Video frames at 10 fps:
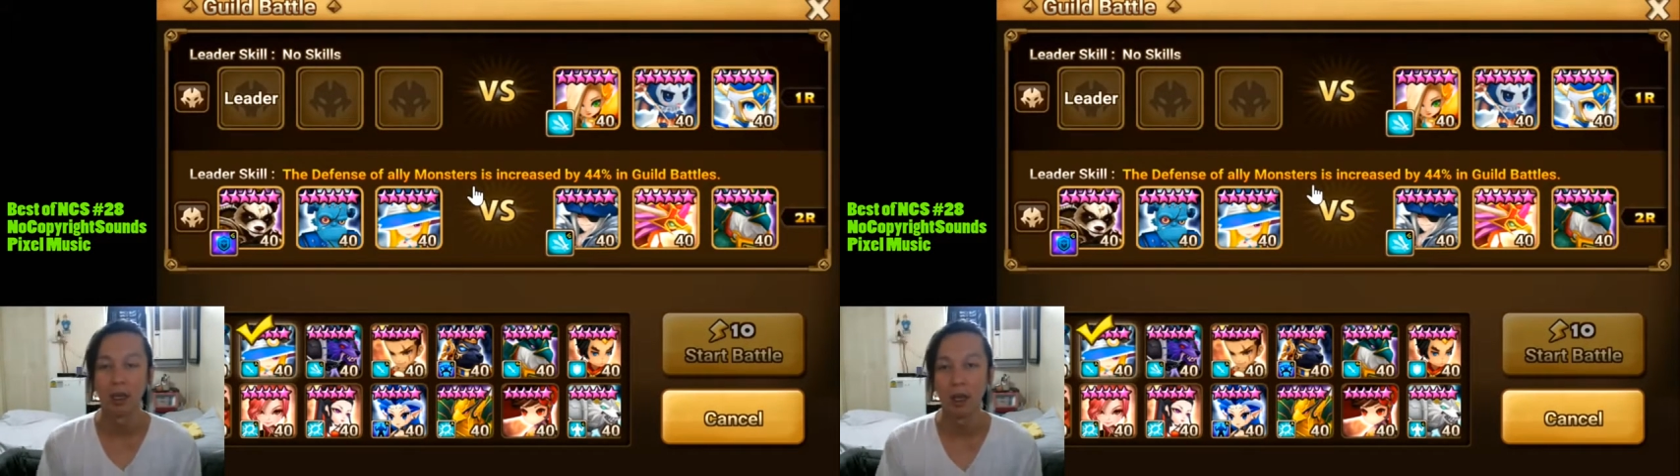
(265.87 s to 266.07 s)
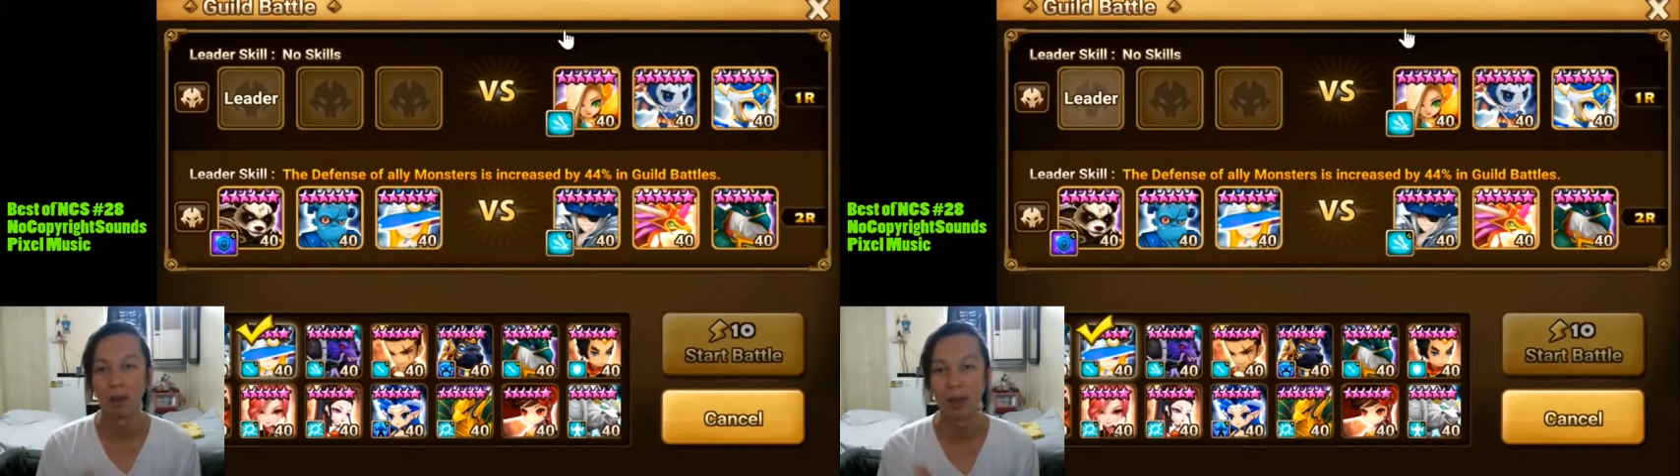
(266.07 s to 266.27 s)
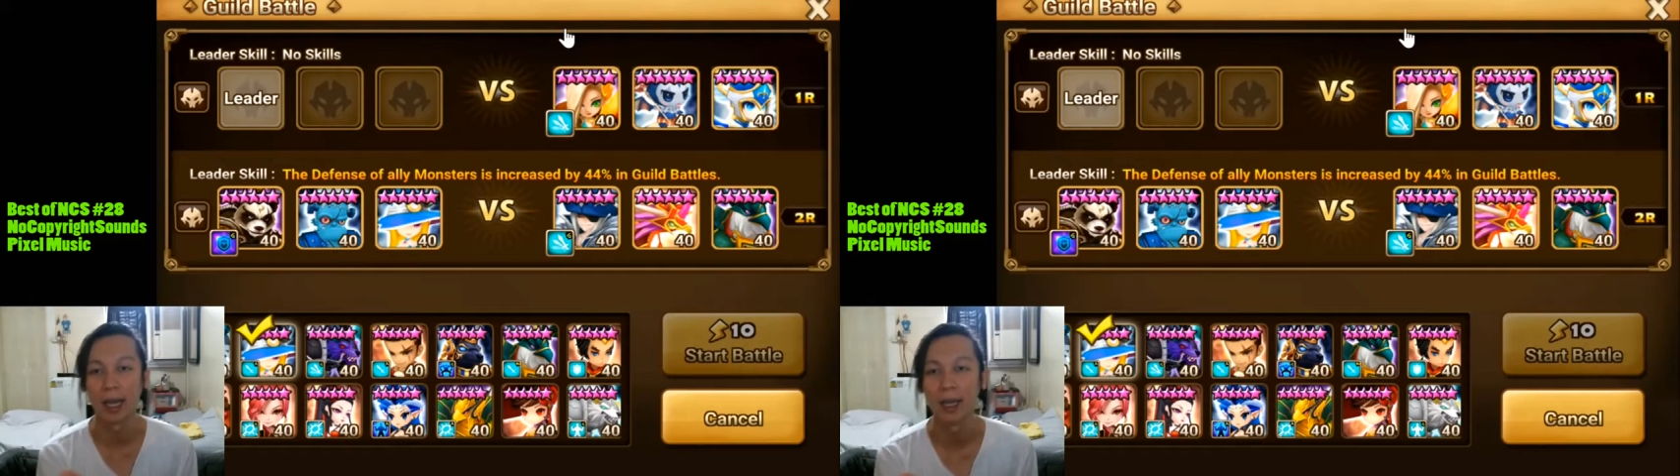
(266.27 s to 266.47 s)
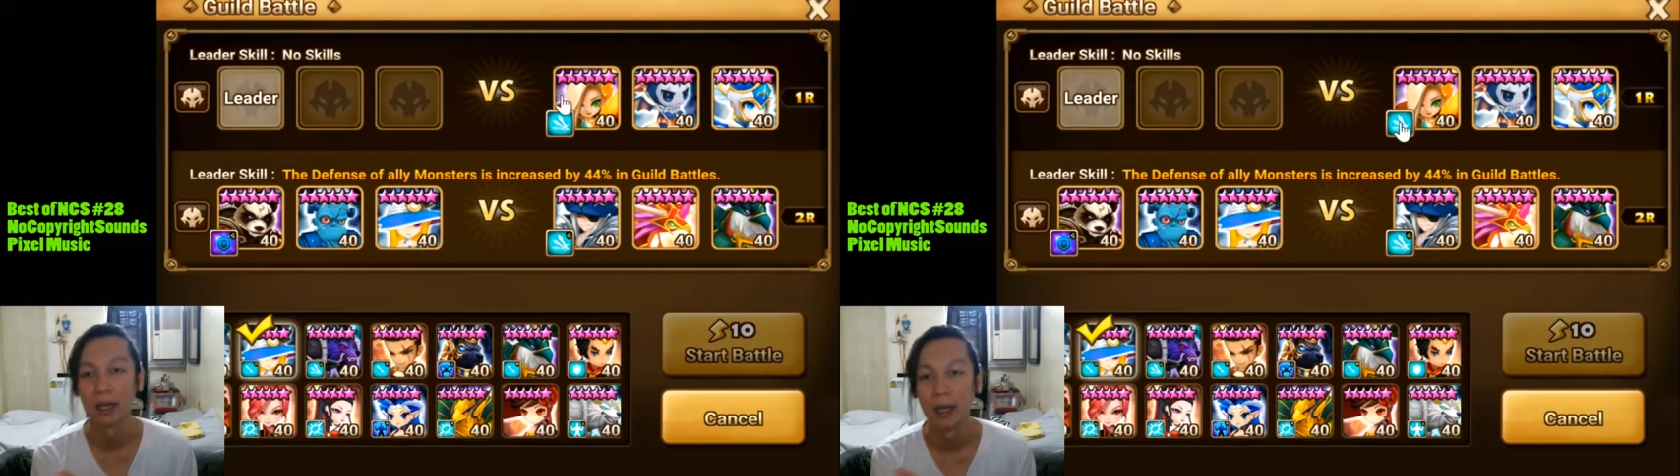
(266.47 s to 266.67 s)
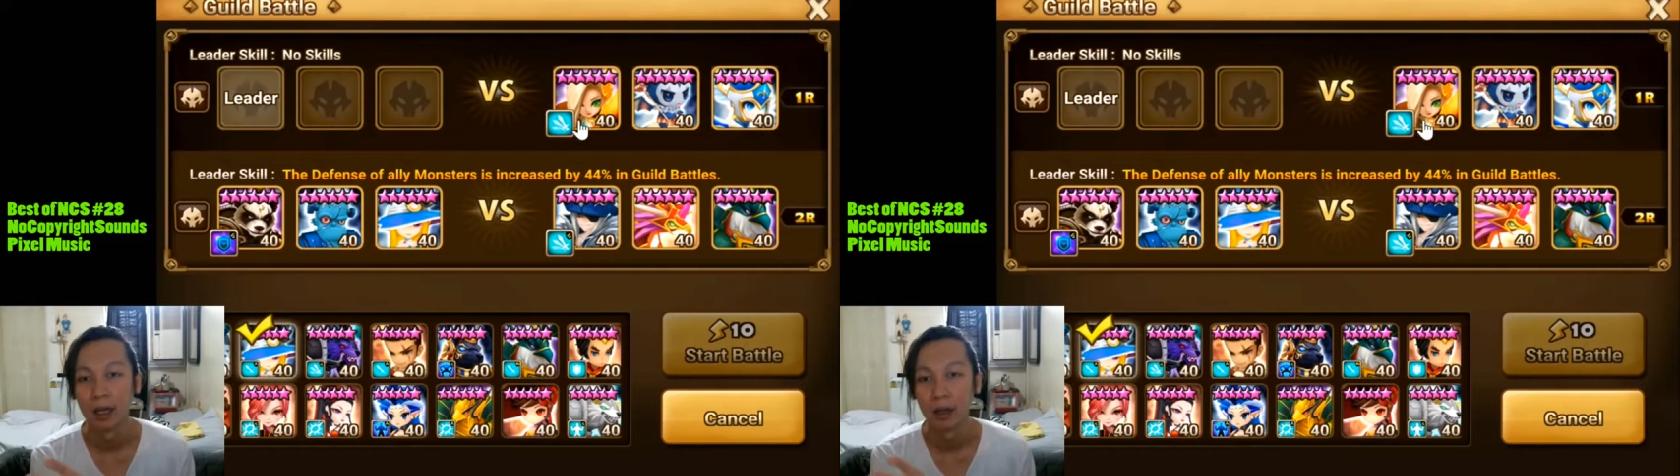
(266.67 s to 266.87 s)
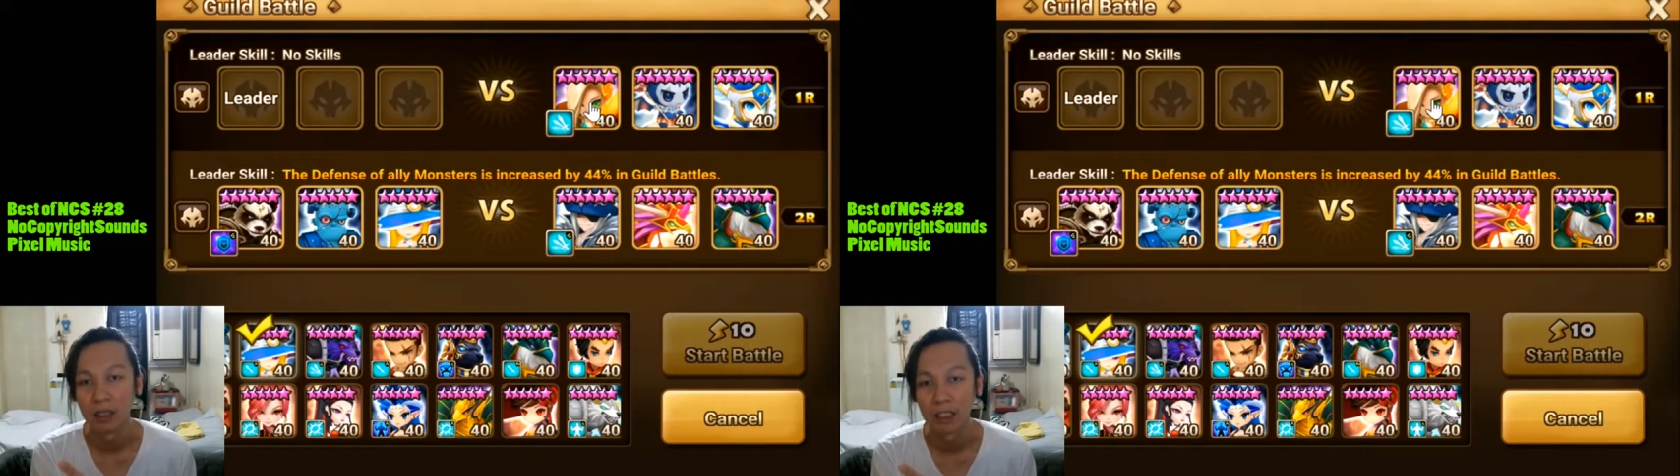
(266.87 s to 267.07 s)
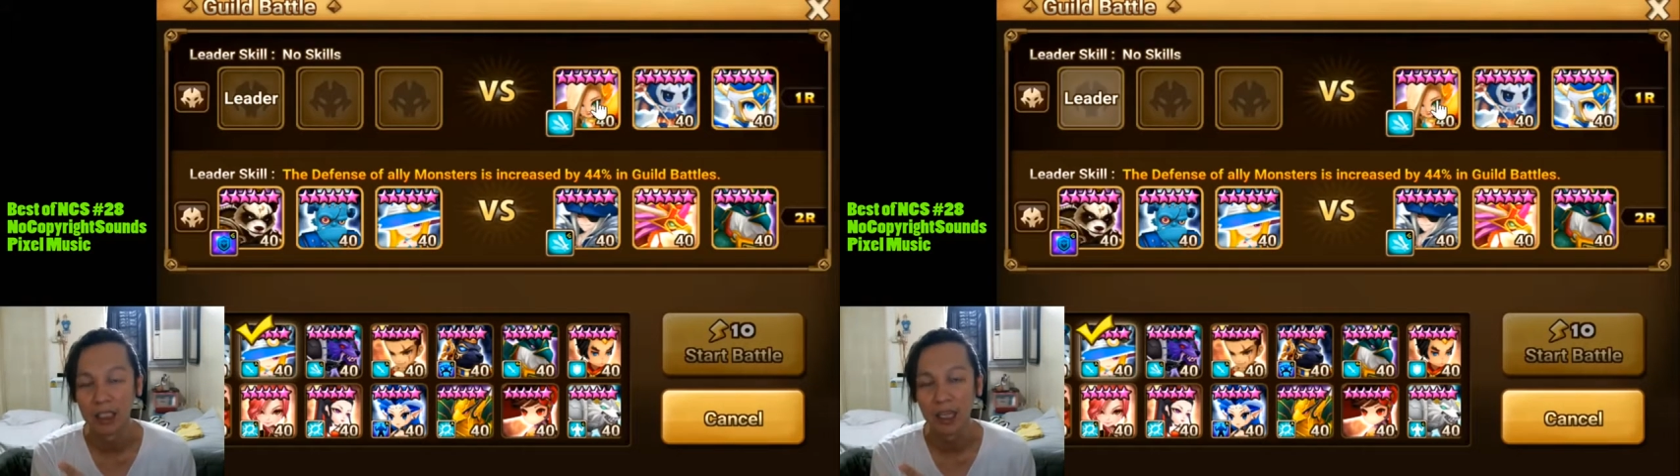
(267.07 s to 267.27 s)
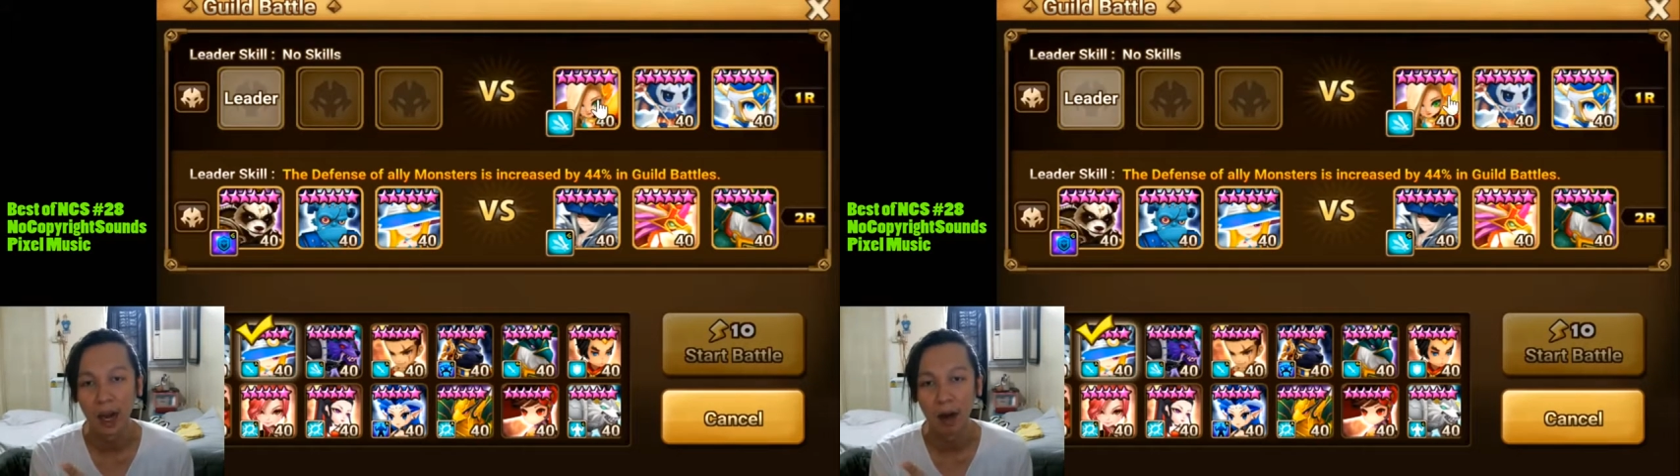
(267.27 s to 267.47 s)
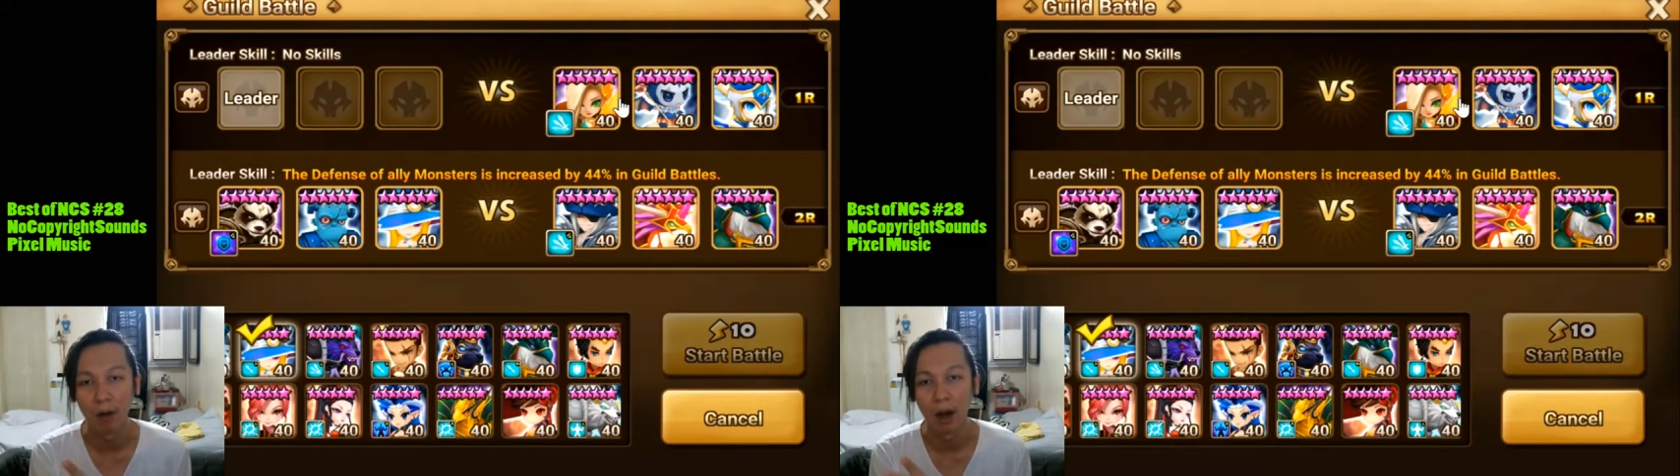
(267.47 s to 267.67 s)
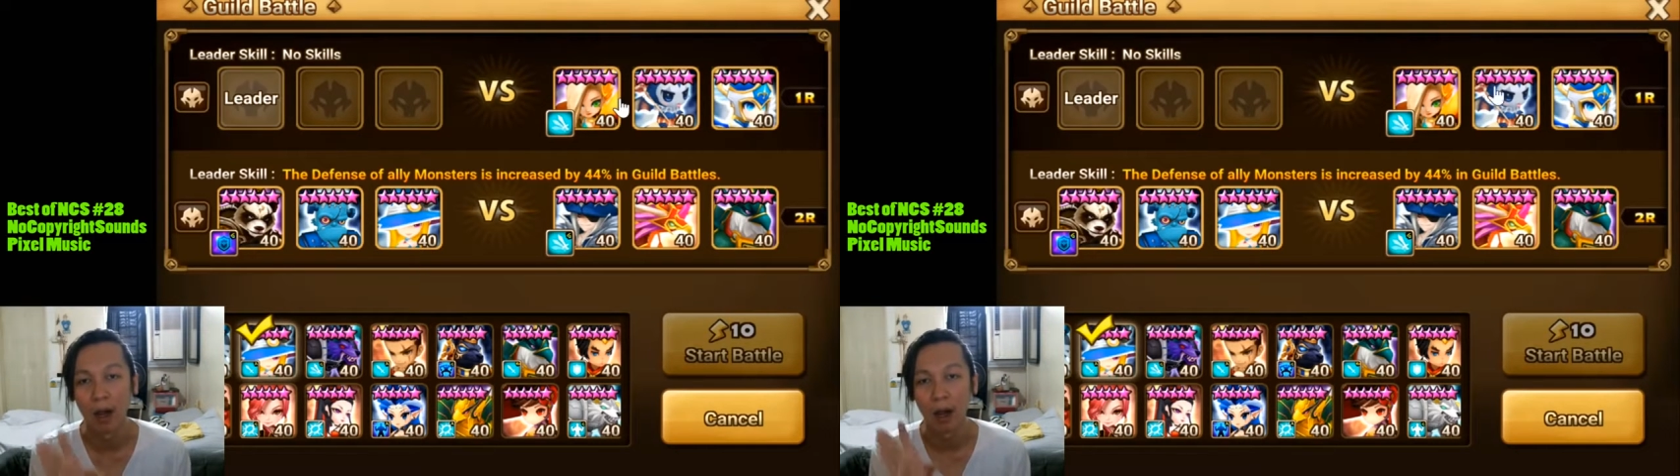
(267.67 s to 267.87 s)
Okay,
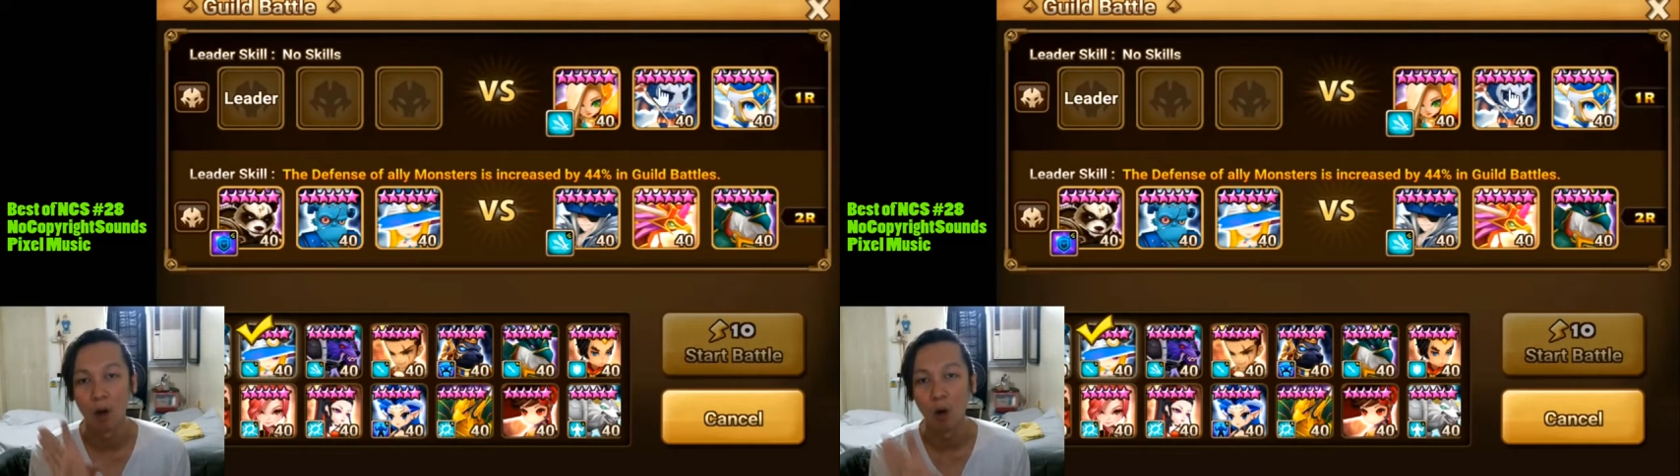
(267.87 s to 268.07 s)
Ciara